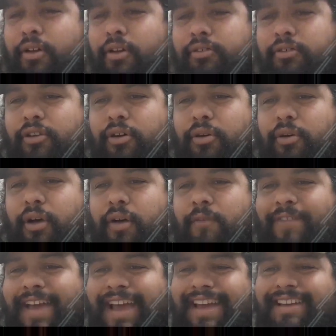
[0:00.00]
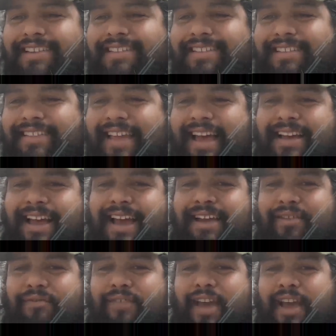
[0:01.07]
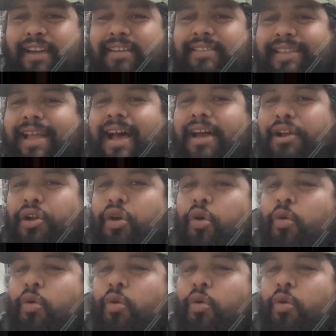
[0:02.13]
So that kind of van is not an